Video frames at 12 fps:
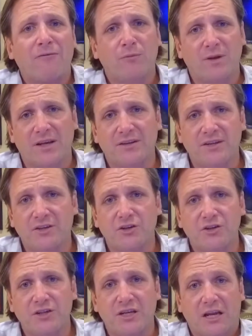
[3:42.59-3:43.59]
from the
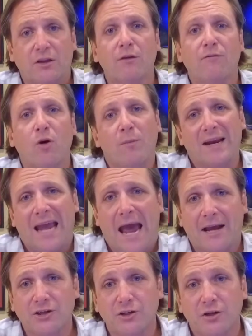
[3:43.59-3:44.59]
contingency in the form of
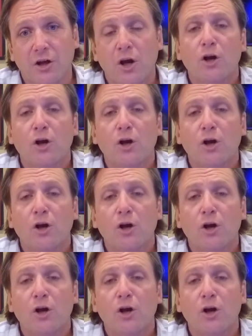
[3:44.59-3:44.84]
cash.